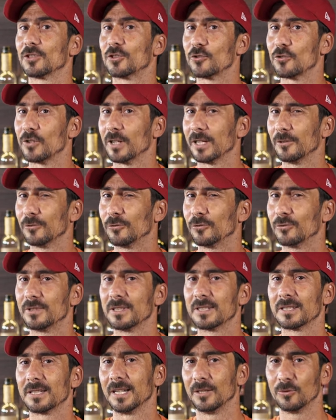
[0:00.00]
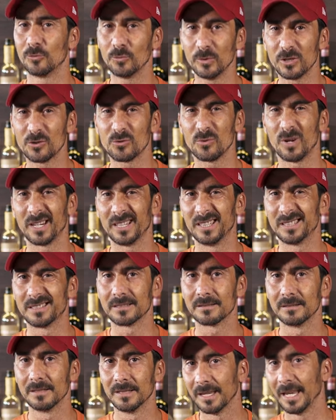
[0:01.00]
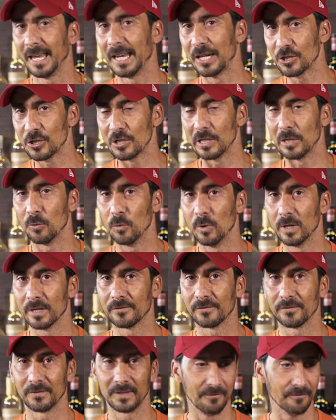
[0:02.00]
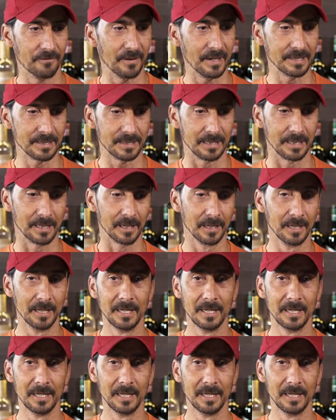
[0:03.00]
struggle to decide which one it's actually worth investing.